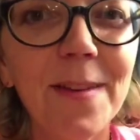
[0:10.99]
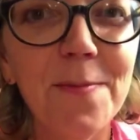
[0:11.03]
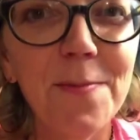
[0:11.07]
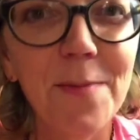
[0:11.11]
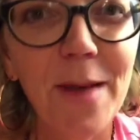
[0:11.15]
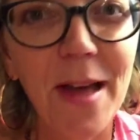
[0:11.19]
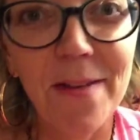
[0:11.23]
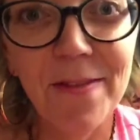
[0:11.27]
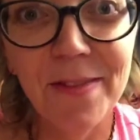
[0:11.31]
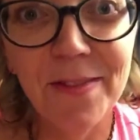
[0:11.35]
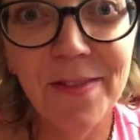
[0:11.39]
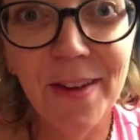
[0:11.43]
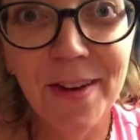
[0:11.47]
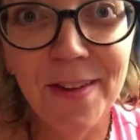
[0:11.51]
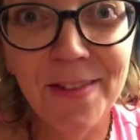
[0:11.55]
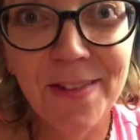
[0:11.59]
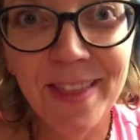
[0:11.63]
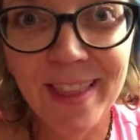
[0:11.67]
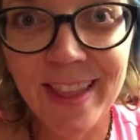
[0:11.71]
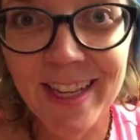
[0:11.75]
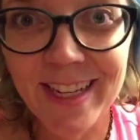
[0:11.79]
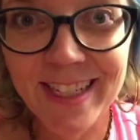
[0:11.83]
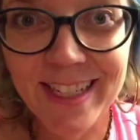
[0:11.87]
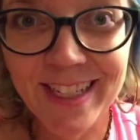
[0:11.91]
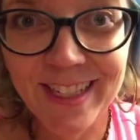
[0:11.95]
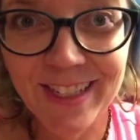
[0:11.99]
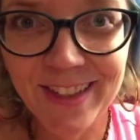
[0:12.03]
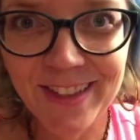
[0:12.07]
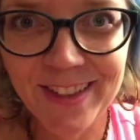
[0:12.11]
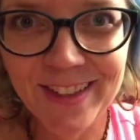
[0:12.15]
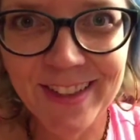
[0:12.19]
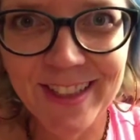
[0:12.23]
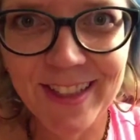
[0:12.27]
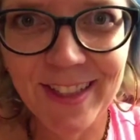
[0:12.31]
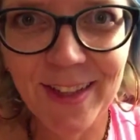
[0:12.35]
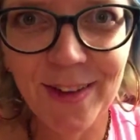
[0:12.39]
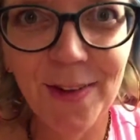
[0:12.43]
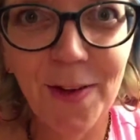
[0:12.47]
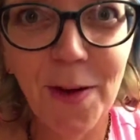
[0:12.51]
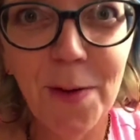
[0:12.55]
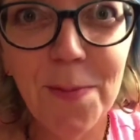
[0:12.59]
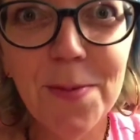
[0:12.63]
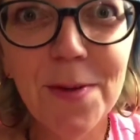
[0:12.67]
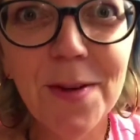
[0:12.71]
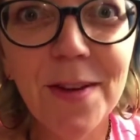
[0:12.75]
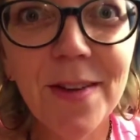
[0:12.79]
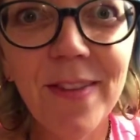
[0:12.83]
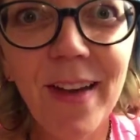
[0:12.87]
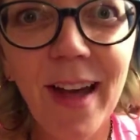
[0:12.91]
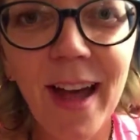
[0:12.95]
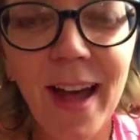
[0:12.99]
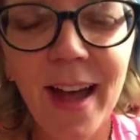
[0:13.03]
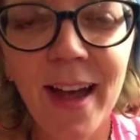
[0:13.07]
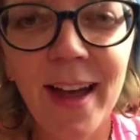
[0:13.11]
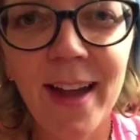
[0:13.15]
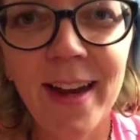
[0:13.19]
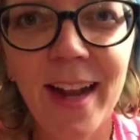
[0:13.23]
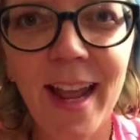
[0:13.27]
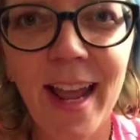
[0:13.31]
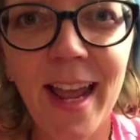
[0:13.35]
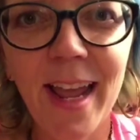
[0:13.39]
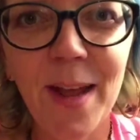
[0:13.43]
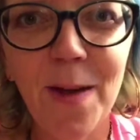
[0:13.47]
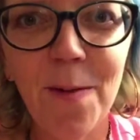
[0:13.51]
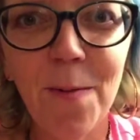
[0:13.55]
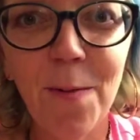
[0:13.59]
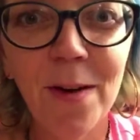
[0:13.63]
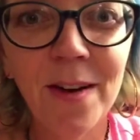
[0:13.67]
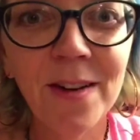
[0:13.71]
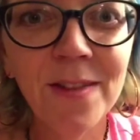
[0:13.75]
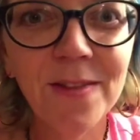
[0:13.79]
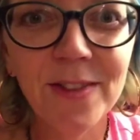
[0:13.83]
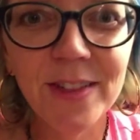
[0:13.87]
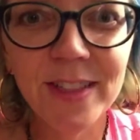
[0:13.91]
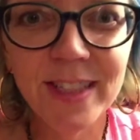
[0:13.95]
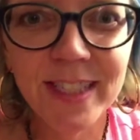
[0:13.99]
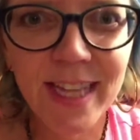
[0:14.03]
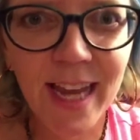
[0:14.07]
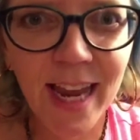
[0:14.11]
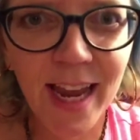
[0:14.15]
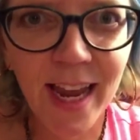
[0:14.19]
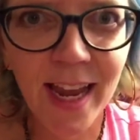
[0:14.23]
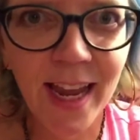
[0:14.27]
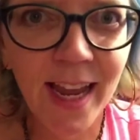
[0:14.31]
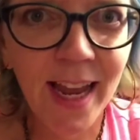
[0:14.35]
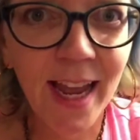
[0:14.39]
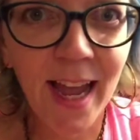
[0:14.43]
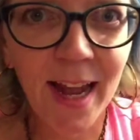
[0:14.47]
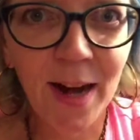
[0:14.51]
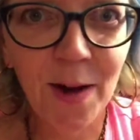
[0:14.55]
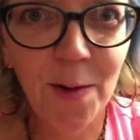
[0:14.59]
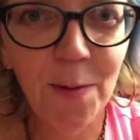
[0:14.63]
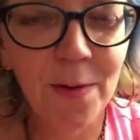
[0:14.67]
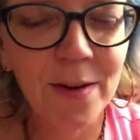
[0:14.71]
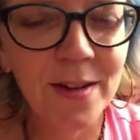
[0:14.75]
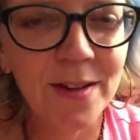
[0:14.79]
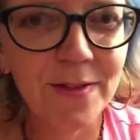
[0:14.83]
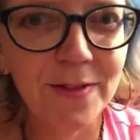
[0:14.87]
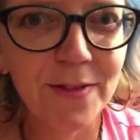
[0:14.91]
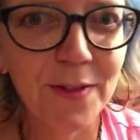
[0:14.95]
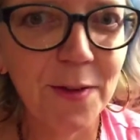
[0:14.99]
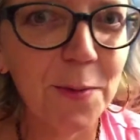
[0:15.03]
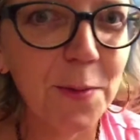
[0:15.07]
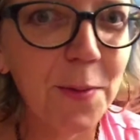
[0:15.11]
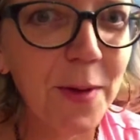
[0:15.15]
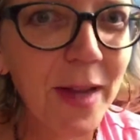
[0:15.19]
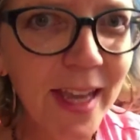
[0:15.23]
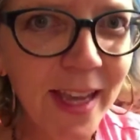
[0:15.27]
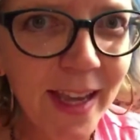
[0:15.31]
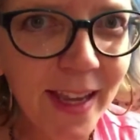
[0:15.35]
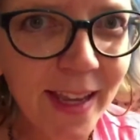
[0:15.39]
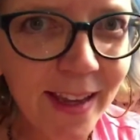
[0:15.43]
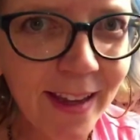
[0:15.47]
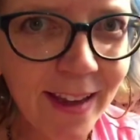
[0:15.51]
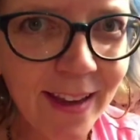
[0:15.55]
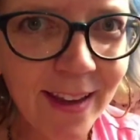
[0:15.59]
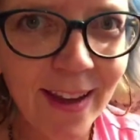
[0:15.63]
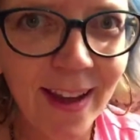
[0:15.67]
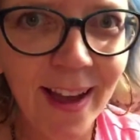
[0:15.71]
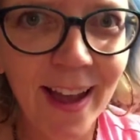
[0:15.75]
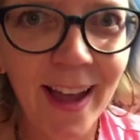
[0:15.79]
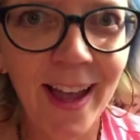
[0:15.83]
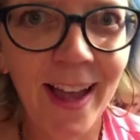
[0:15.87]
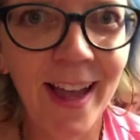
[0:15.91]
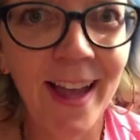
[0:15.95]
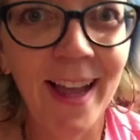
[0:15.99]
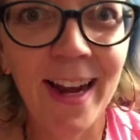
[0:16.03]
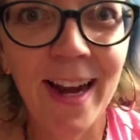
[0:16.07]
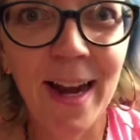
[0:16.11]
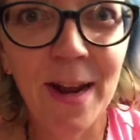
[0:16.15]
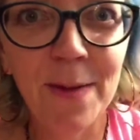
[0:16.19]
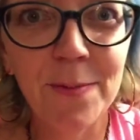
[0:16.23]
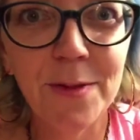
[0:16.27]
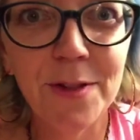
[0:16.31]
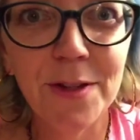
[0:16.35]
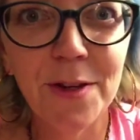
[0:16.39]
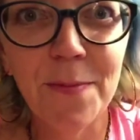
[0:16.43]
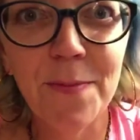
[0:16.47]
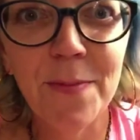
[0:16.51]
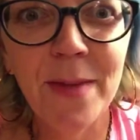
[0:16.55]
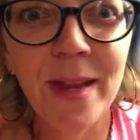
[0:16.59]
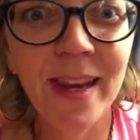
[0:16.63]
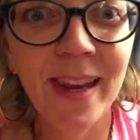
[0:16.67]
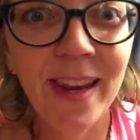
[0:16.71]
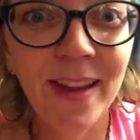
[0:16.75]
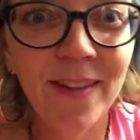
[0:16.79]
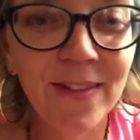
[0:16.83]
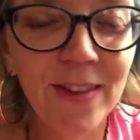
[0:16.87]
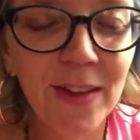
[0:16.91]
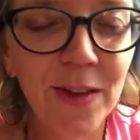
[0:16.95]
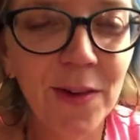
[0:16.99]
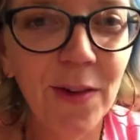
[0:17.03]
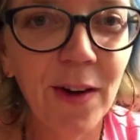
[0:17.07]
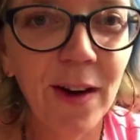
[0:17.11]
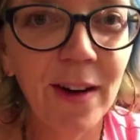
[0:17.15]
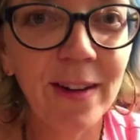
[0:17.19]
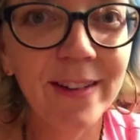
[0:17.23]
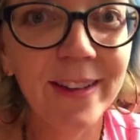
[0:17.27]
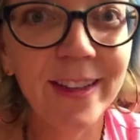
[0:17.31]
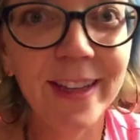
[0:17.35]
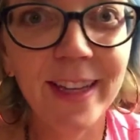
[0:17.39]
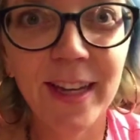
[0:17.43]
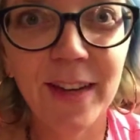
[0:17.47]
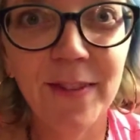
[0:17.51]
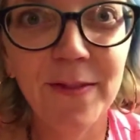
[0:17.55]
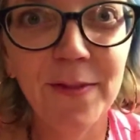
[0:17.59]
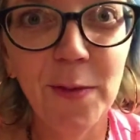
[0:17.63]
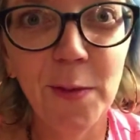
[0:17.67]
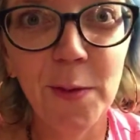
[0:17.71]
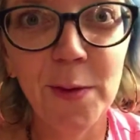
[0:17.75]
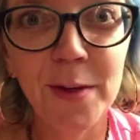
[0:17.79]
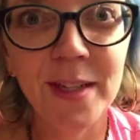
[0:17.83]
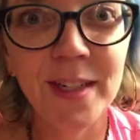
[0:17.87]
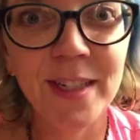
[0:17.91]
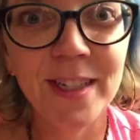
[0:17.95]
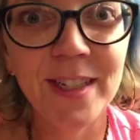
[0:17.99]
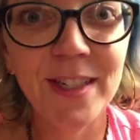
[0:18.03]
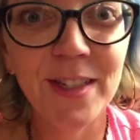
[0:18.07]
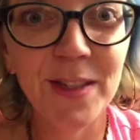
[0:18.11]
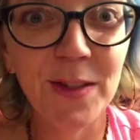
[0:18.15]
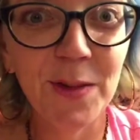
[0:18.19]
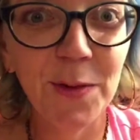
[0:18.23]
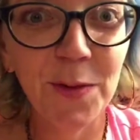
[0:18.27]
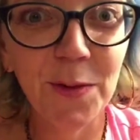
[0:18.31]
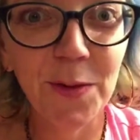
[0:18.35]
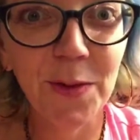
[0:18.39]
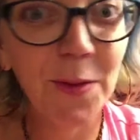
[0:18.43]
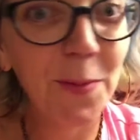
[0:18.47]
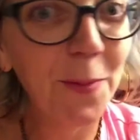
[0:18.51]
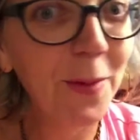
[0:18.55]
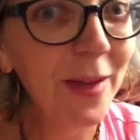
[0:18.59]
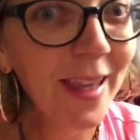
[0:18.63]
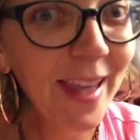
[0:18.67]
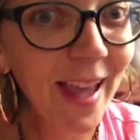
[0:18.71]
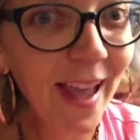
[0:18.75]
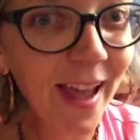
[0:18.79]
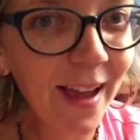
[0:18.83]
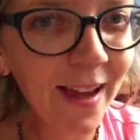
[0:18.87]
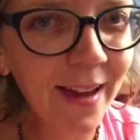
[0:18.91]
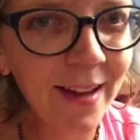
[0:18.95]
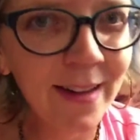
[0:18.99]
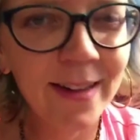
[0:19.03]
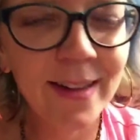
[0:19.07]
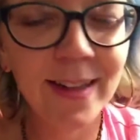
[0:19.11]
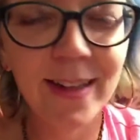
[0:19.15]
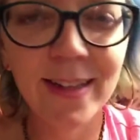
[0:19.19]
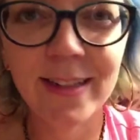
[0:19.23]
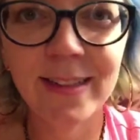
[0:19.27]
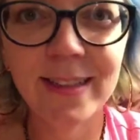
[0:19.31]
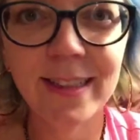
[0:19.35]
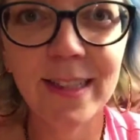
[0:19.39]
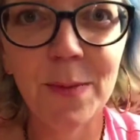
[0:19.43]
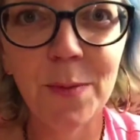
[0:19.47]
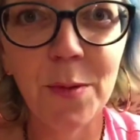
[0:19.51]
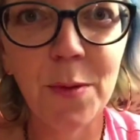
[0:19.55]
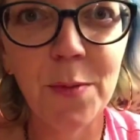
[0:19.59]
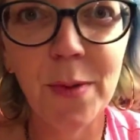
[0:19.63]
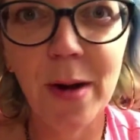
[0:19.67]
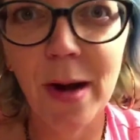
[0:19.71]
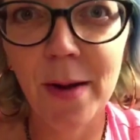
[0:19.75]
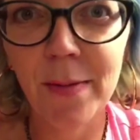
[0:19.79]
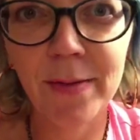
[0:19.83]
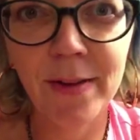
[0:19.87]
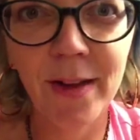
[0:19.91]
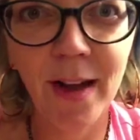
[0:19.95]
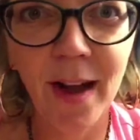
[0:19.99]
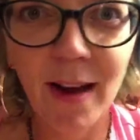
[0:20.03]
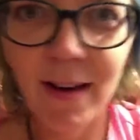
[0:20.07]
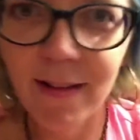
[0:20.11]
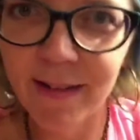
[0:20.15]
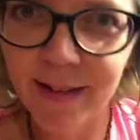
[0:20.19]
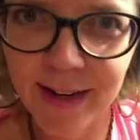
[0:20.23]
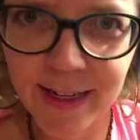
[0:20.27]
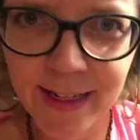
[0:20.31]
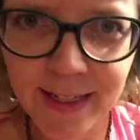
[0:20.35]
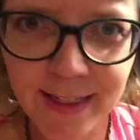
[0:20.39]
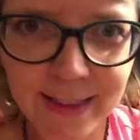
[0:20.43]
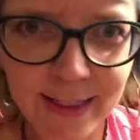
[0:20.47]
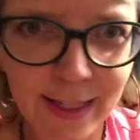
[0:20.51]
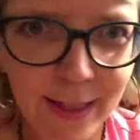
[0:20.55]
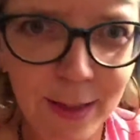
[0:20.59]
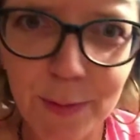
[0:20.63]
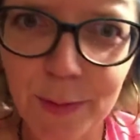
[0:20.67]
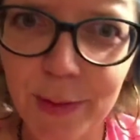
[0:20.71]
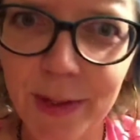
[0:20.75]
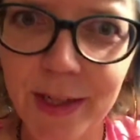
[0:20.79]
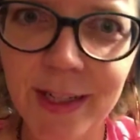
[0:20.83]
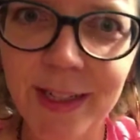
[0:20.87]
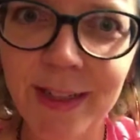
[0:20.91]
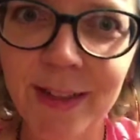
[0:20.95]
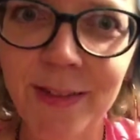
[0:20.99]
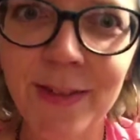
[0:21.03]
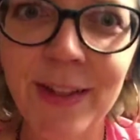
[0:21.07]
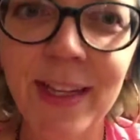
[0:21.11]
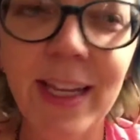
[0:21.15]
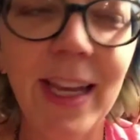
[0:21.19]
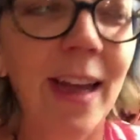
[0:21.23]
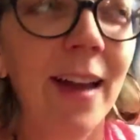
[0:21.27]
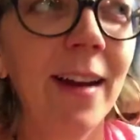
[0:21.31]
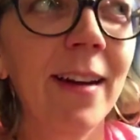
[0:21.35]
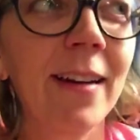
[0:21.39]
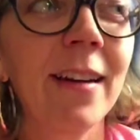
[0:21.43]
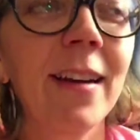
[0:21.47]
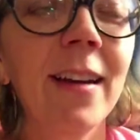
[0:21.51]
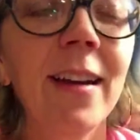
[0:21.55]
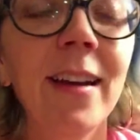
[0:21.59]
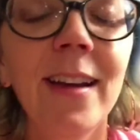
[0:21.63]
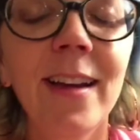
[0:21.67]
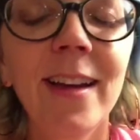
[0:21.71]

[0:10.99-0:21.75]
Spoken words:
Having fun with it too, so hope you have had a wonderful day and a wonderful week, and I'm sure many of you are looking forward to the weekend, and some are probably already celebrating the weekend.